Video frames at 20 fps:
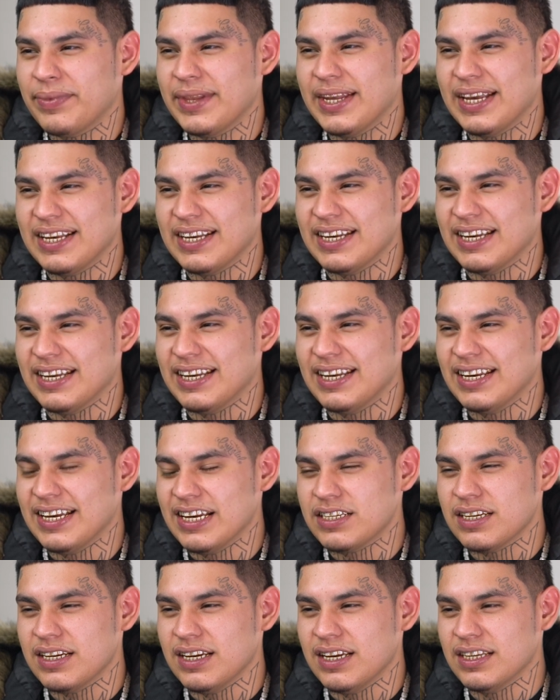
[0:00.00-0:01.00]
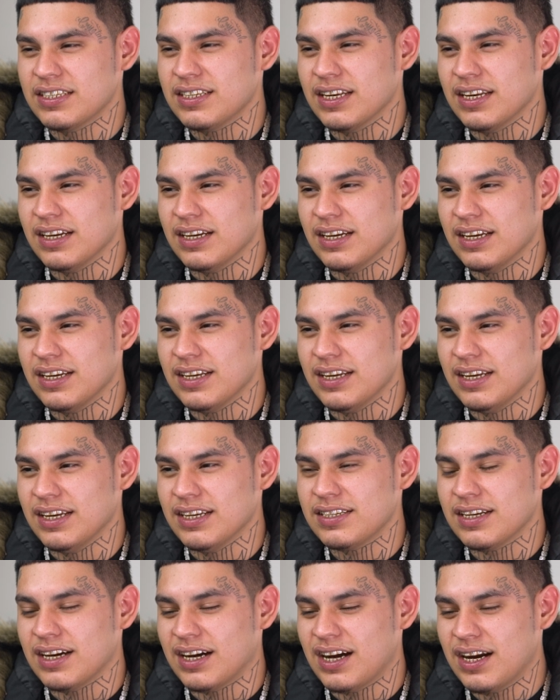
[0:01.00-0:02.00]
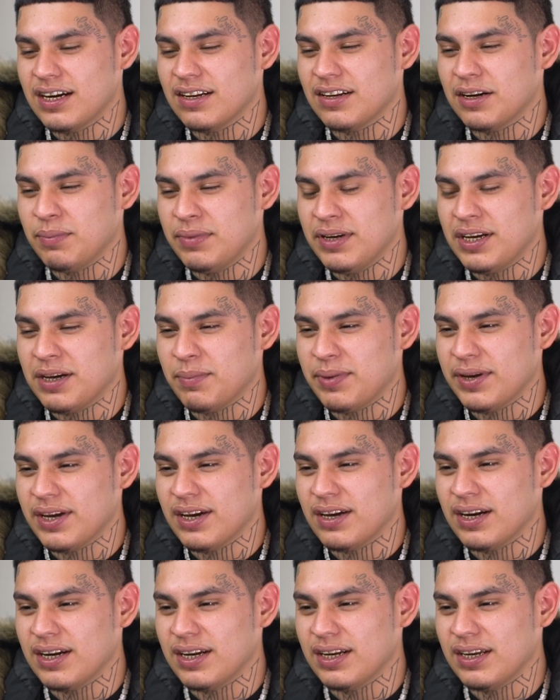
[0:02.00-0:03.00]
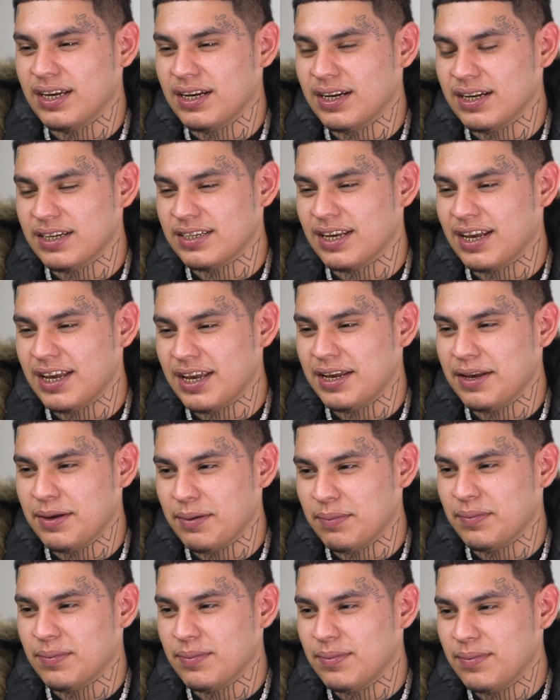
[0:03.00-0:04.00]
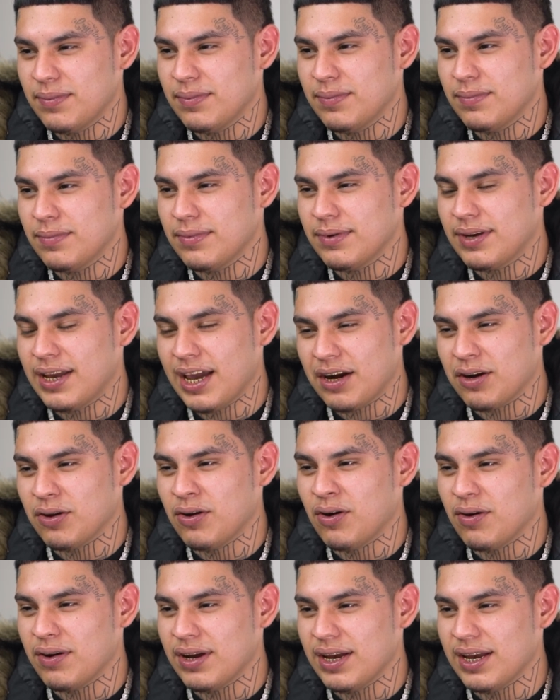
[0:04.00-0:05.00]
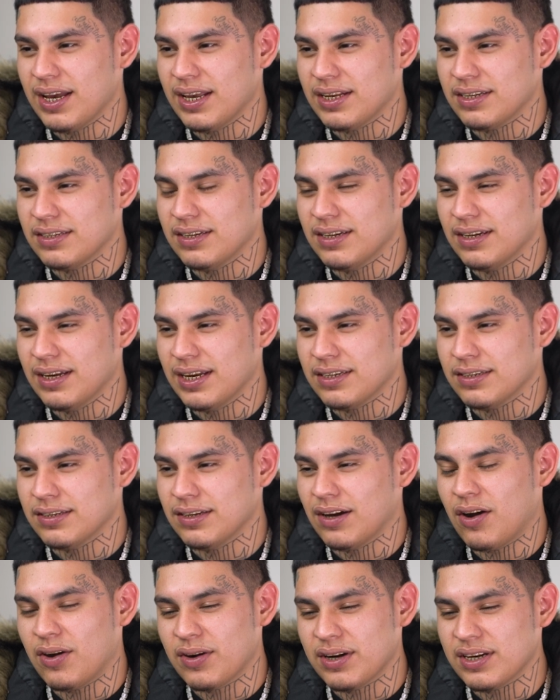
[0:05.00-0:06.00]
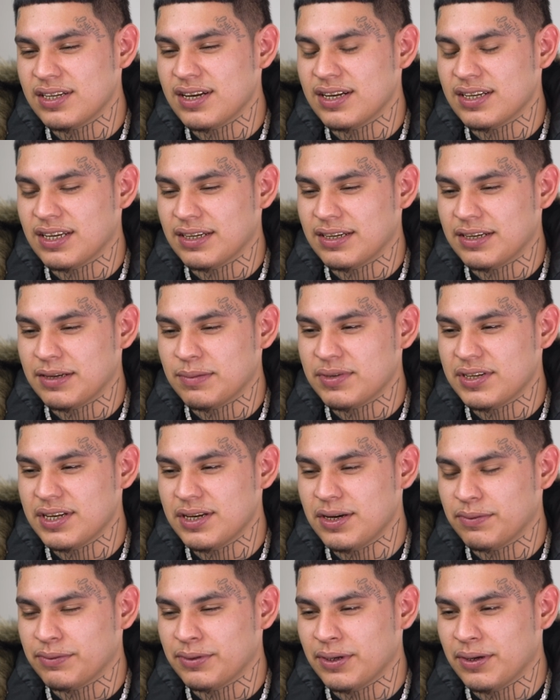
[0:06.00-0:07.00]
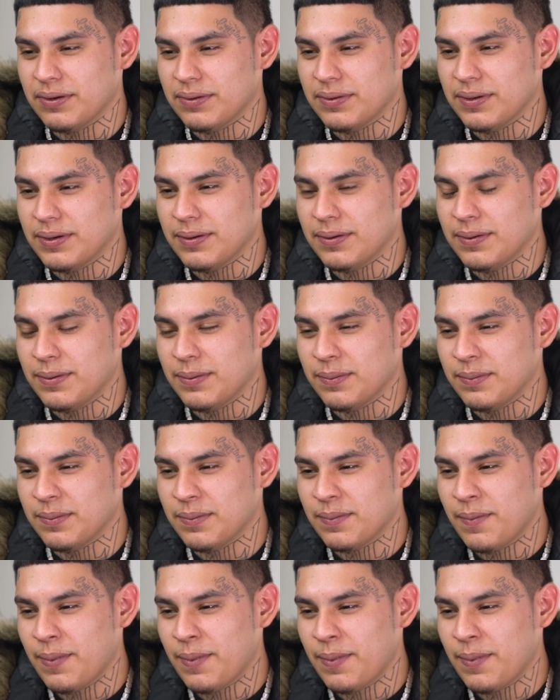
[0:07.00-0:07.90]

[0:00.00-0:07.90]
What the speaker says: saying? It's an honor to be compared in the same category as an artist such as himself, though.